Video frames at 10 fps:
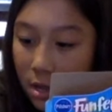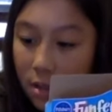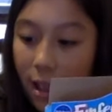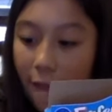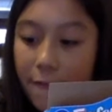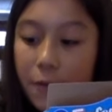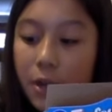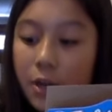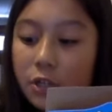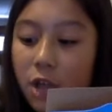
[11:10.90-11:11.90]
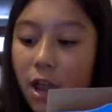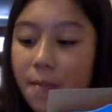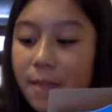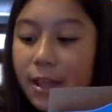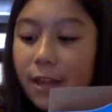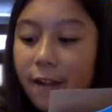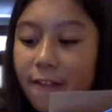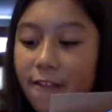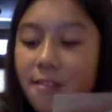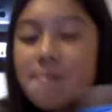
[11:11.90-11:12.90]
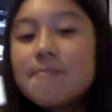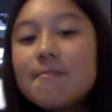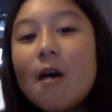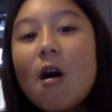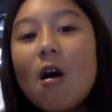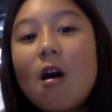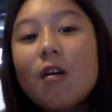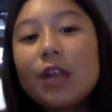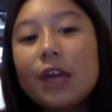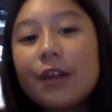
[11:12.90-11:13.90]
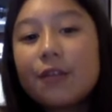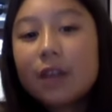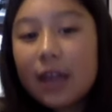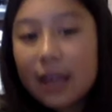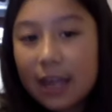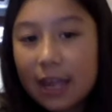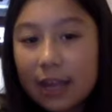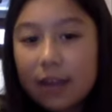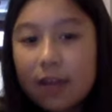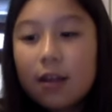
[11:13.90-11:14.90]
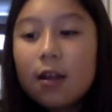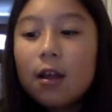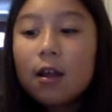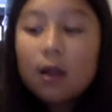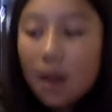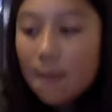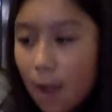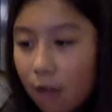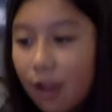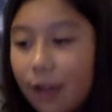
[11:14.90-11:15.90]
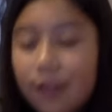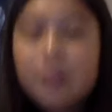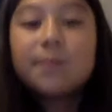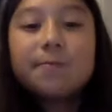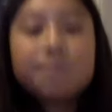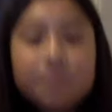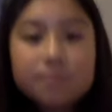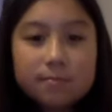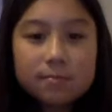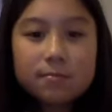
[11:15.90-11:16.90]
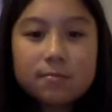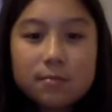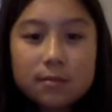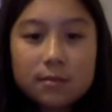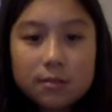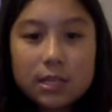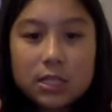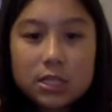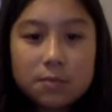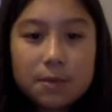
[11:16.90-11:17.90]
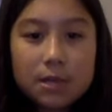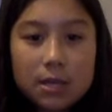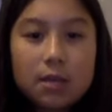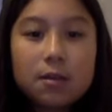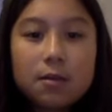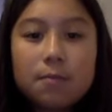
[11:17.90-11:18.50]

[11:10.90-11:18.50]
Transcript: Yeah, so we're going to try and make a small little cake, about like this big.